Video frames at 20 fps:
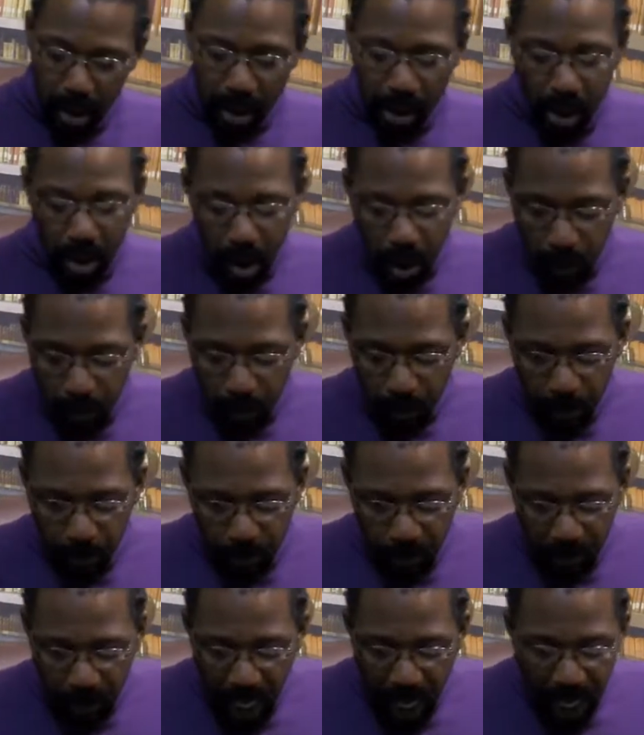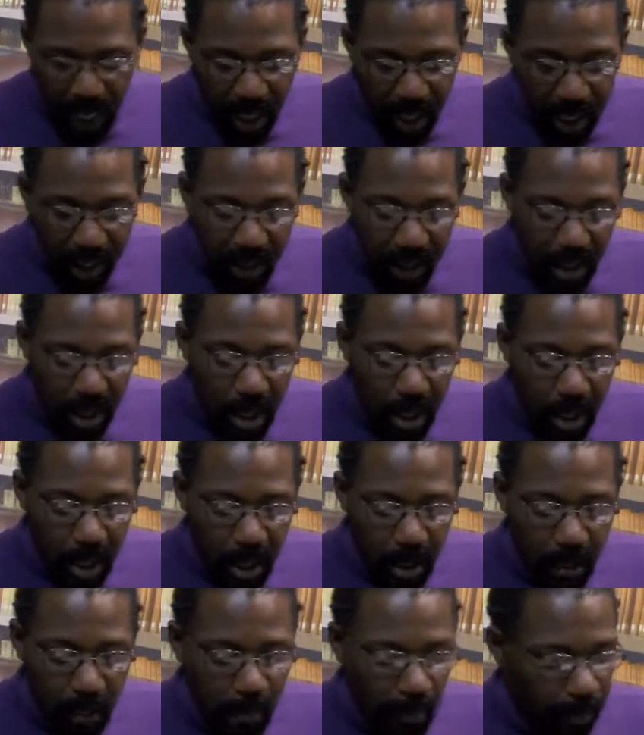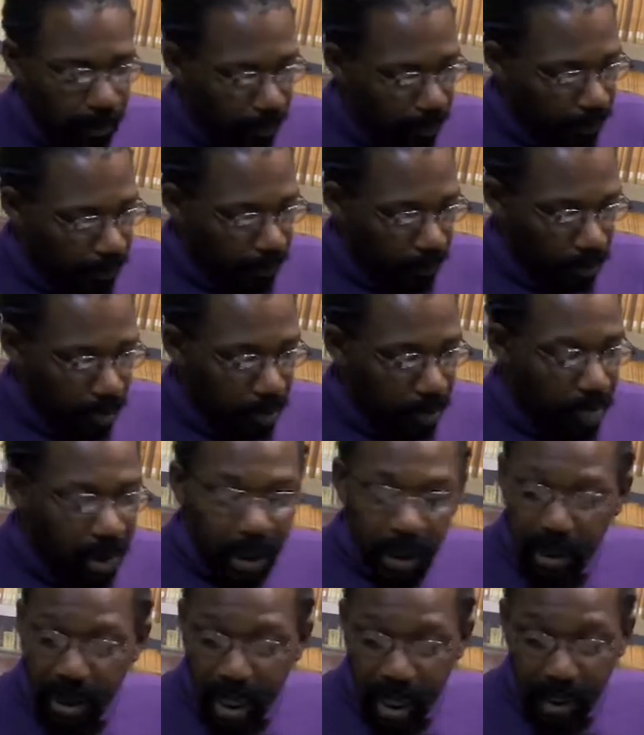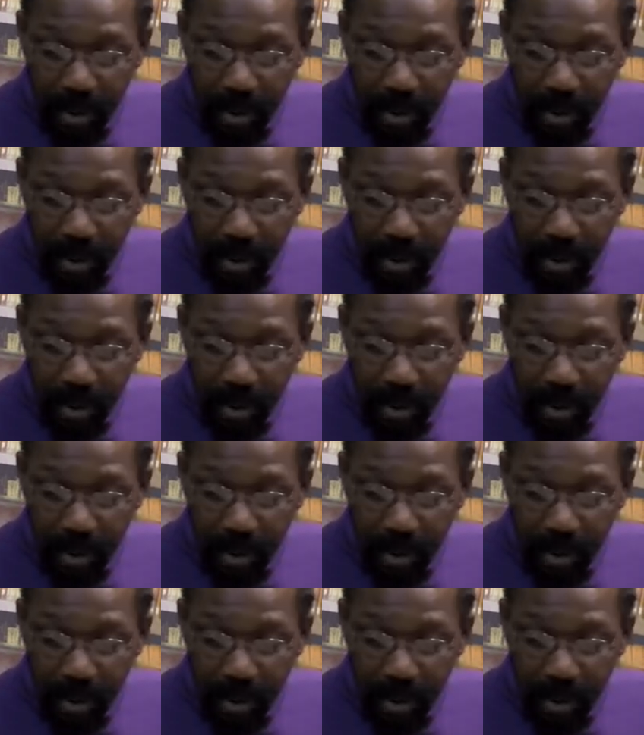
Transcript: You know, and um, but a lot